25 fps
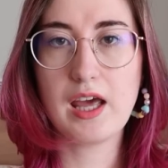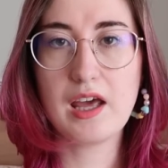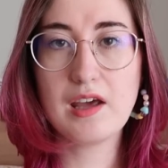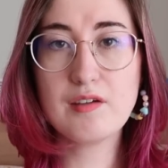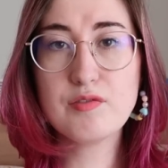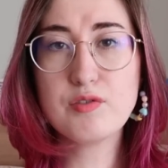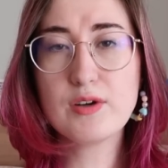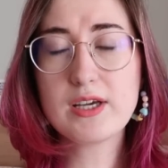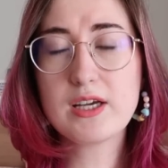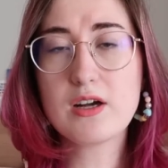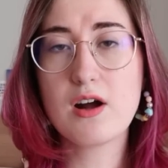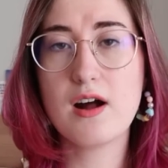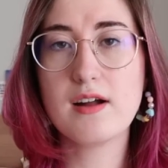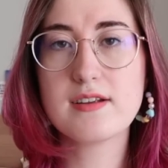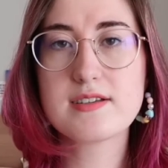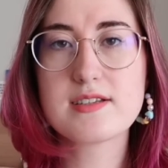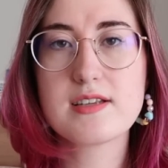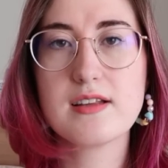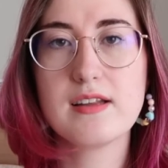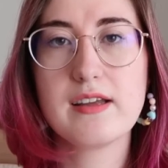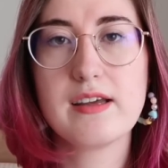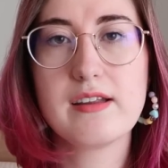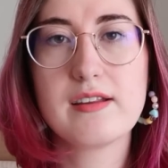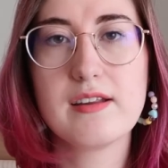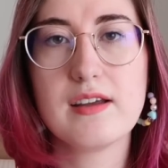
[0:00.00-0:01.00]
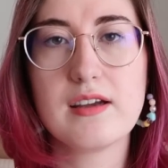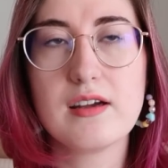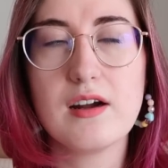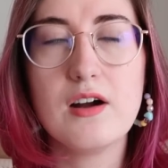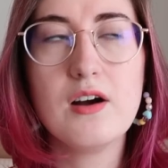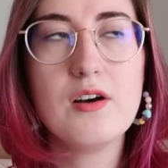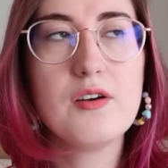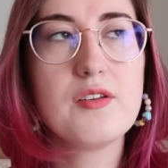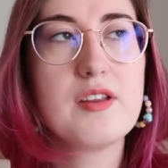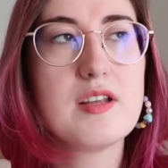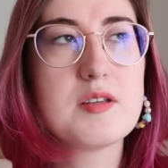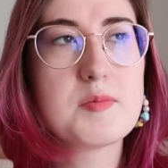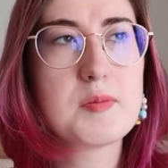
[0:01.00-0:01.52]
If we constantly think,
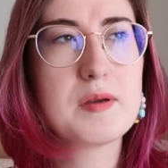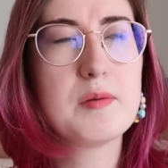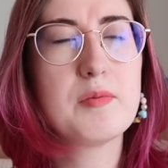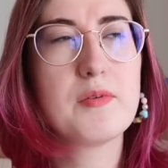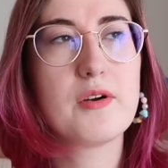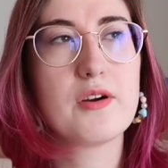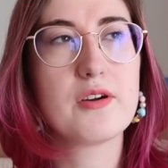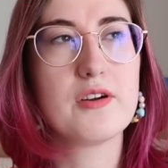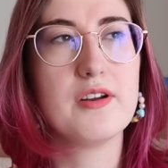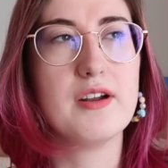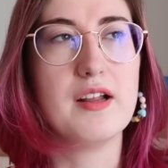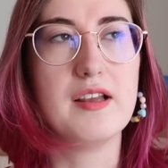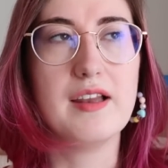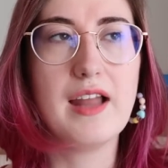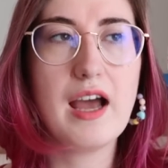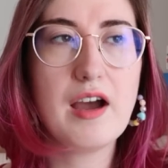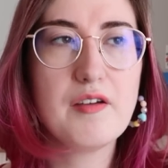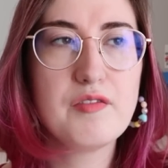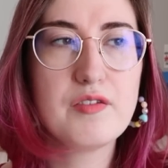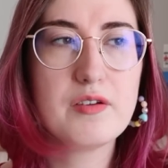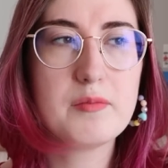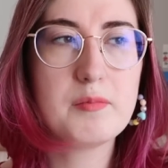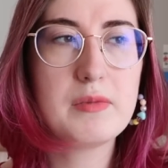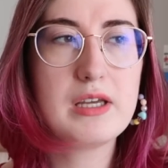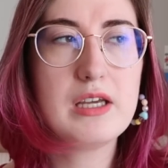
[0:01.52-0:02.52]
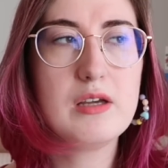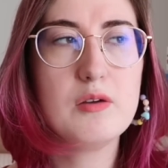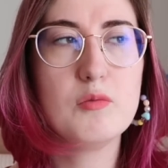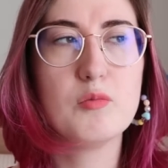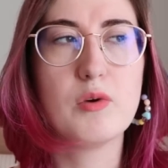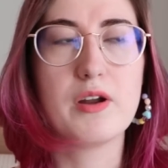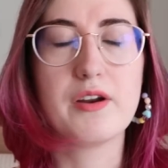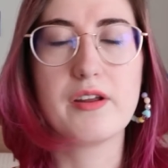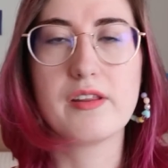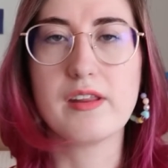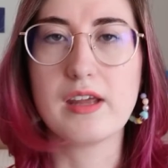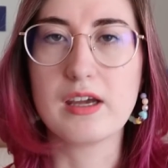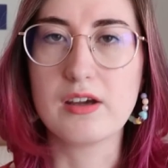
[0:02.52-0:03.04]
oh, these people are going to laugh at me,
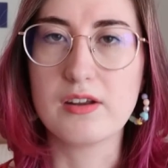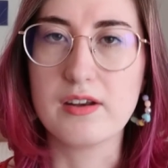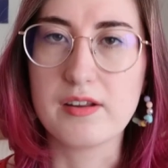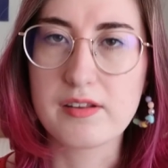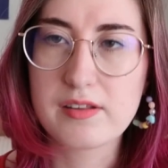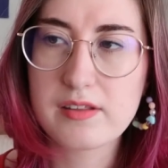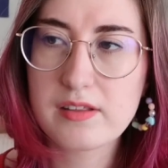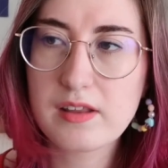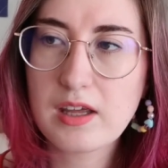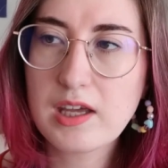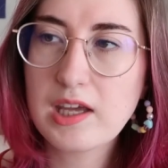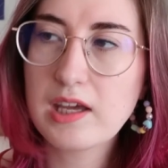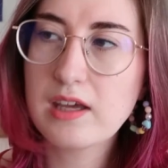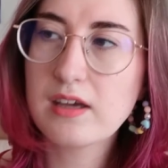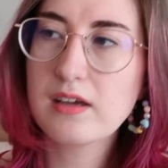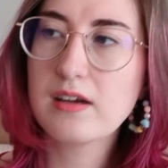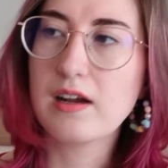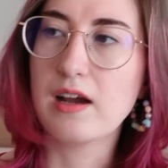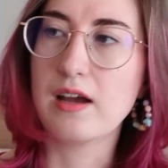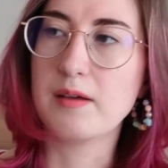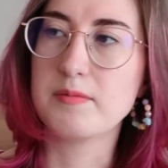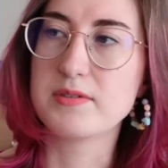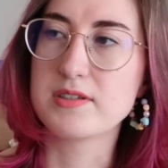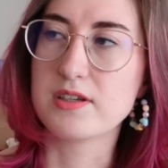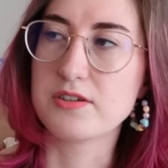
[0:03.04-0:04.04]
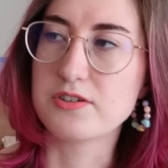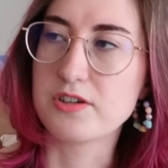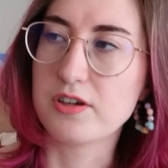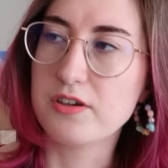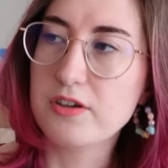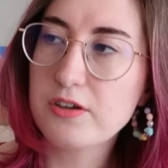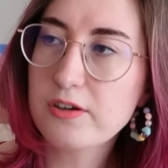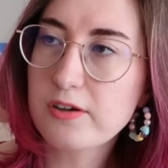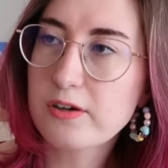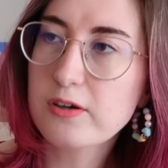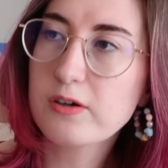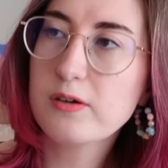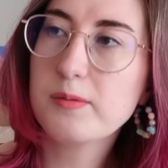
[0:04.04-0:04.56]
what are they going to think, I'm such a
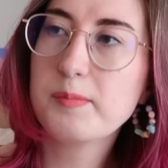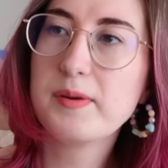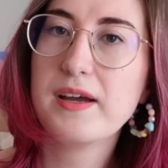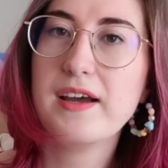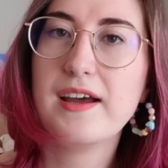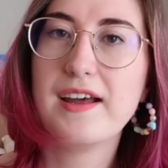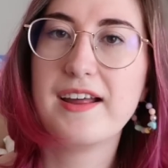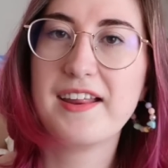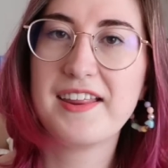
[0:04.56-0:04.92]
noob,